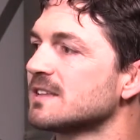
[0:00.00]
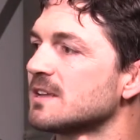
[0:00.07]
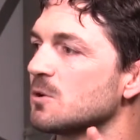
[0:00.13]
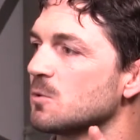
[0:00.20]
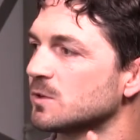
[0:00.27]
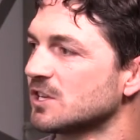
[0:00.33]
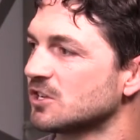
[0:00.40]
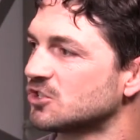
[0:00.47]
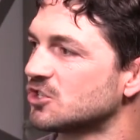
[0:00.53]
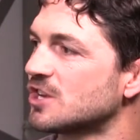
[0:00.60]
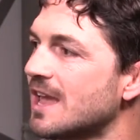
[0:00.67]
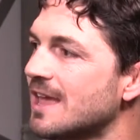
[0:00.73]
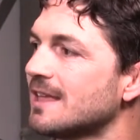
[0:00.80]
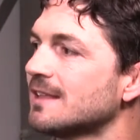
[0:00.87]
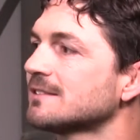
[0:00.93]
that it was a
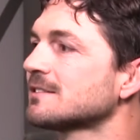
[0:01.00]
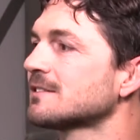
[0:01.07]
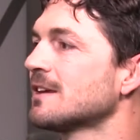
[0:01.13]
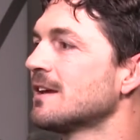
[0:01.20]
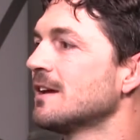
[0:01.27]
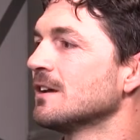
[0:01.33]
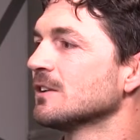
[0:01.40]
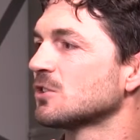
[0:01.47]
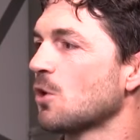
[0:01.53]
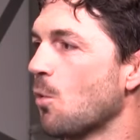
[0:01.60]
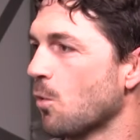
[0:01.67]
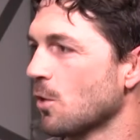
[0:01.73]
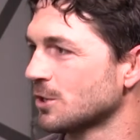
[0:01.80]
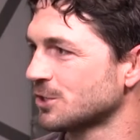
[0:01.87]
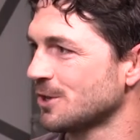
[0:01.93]
chance to
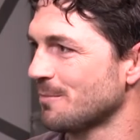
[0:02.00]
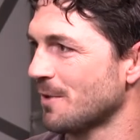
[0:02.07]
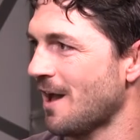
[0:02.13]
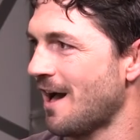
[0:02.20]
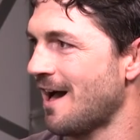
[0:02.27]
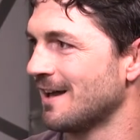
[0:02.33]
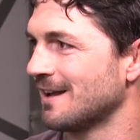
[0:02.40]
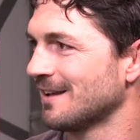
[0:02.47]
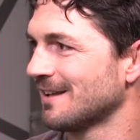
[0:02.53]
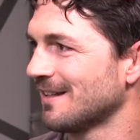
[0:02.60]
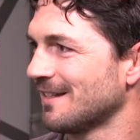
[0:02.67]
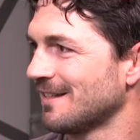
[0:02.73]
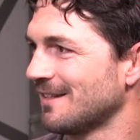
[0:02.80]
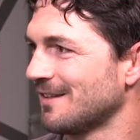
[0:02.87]
worship God